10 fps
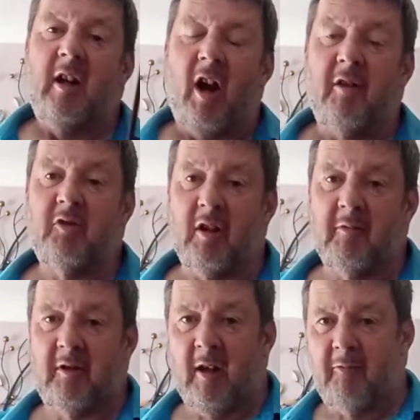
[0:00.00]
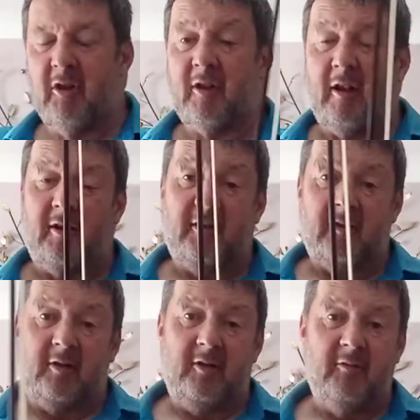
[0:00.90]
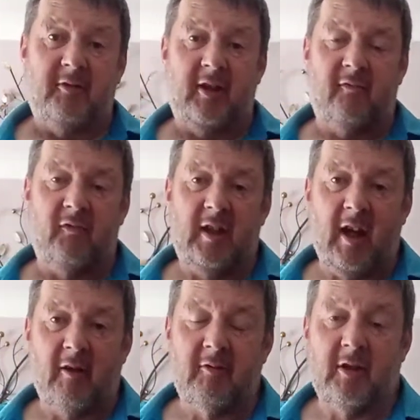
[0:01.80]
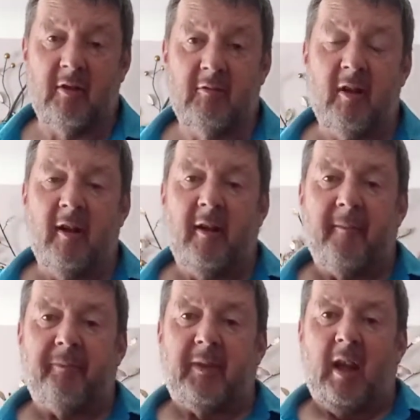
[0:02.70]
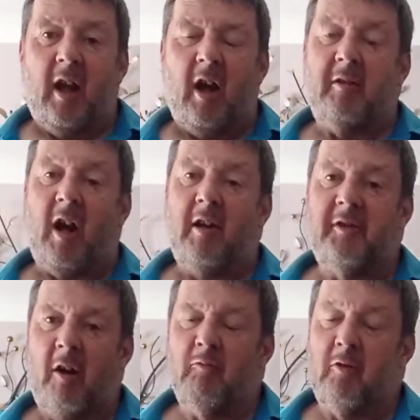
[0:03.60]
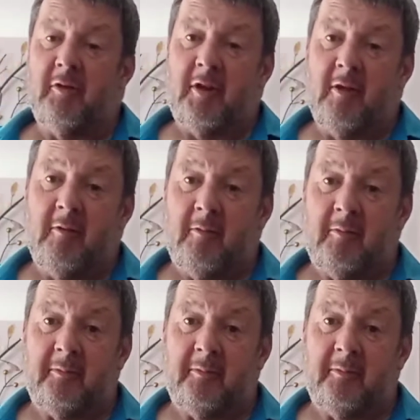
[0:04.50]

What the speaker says: I'd just like to use this video to, I don't want to